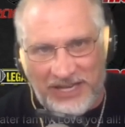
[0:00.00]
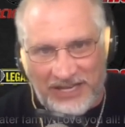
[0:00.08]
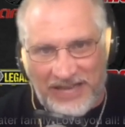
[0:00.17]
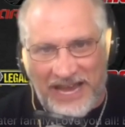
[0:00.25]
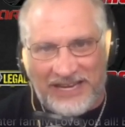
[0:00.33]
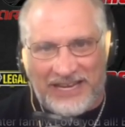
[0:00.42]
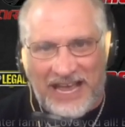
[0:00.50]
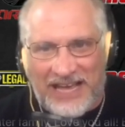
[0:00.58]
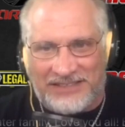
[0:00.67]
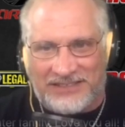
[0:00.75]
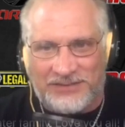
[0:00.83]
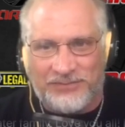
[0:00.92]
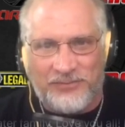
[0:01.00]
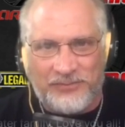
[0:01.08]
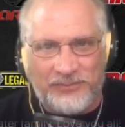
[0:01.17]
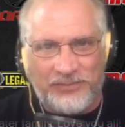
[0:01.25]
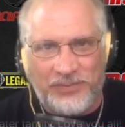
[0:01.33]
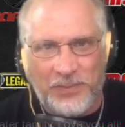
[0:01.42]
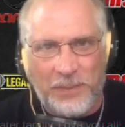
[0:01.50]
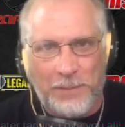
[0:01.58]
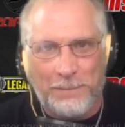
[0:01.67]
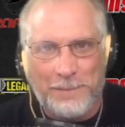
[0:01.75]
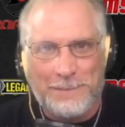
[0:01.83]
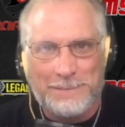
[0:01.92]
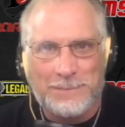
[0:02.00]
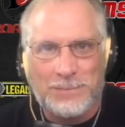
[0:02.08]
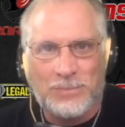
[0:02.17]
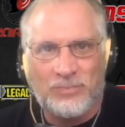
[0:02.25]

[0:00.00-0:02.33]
Hi, Kimmy. How are you, baby? Later, guys.